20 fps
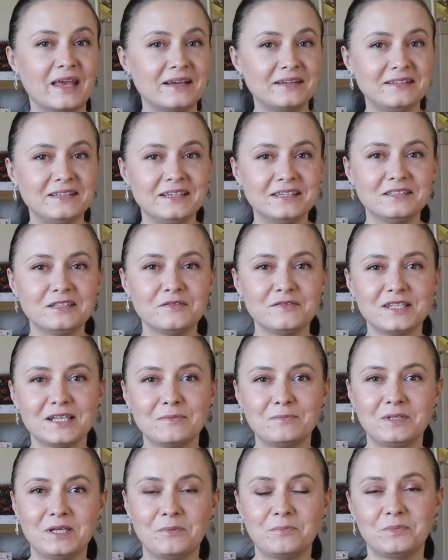At the end of
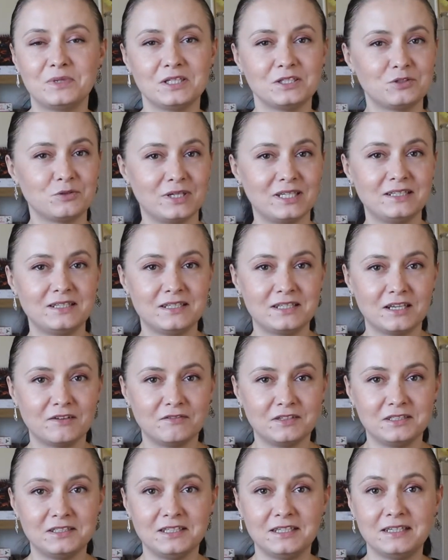September
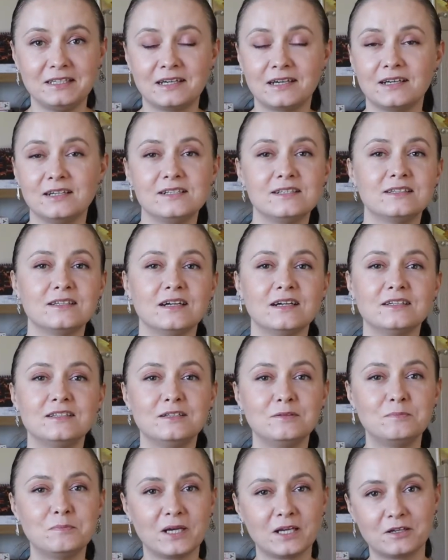2017, I
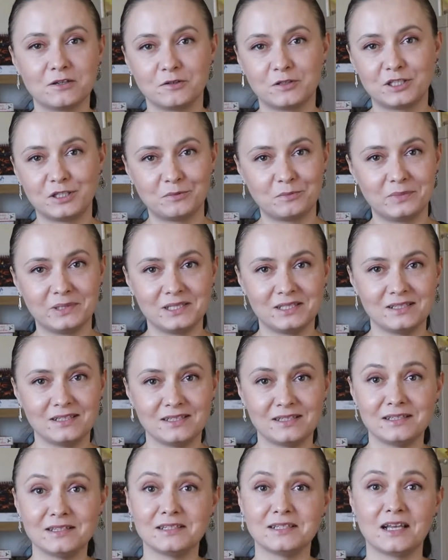started my coaching
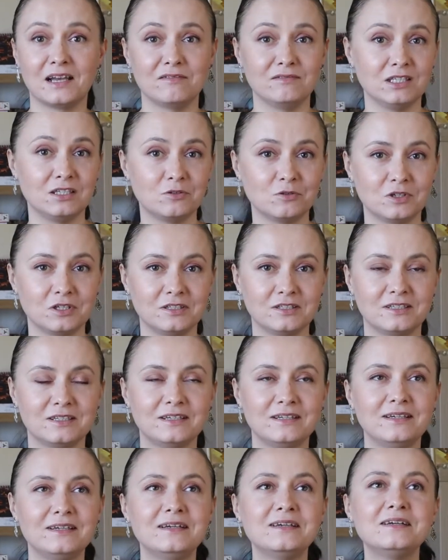business, The Savvy Corner.
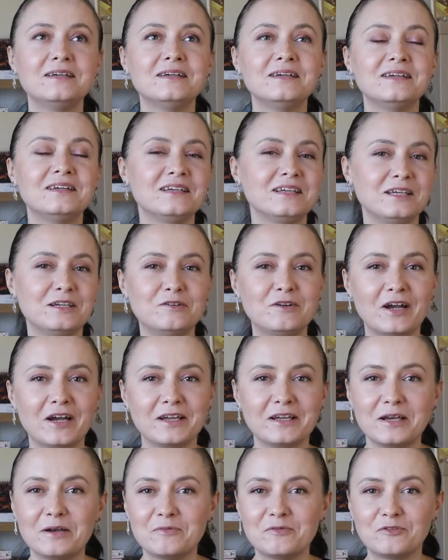Here
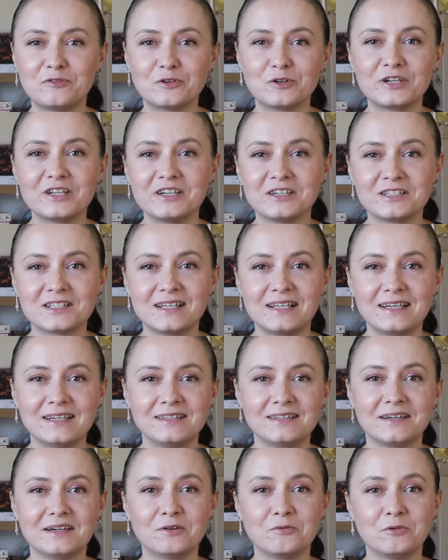I am four years
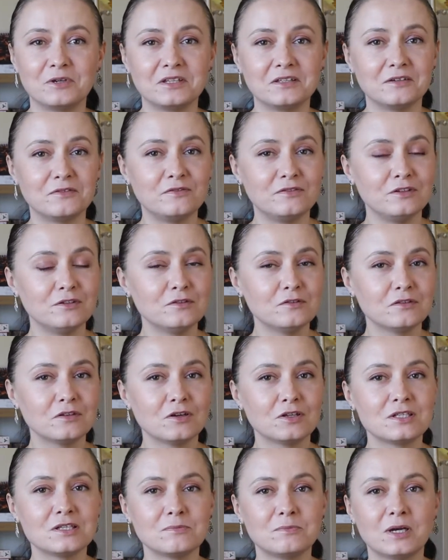later with a few
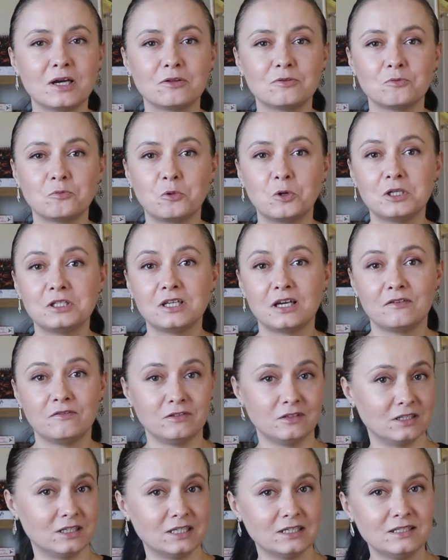thoughts about what
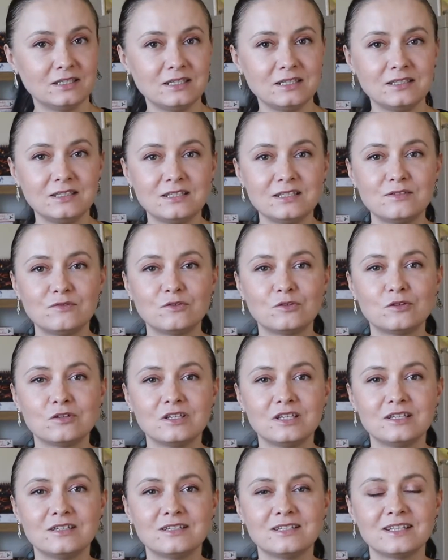I've learned in these four
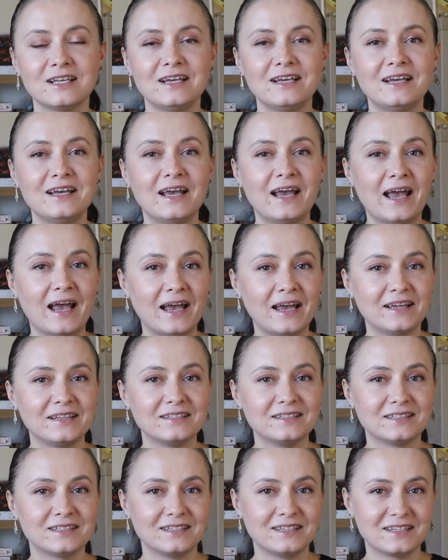years
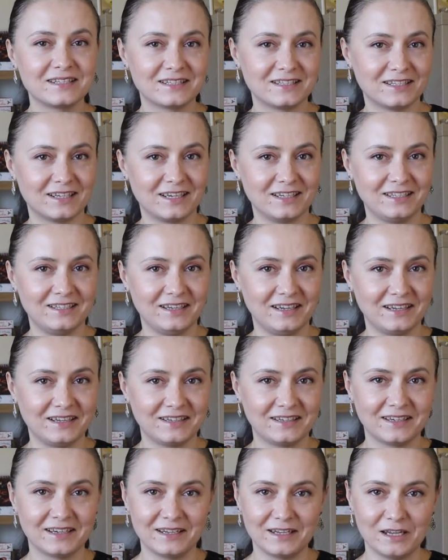and an
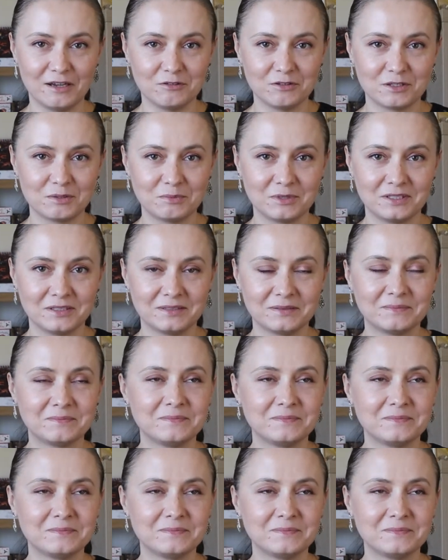exciting announcement.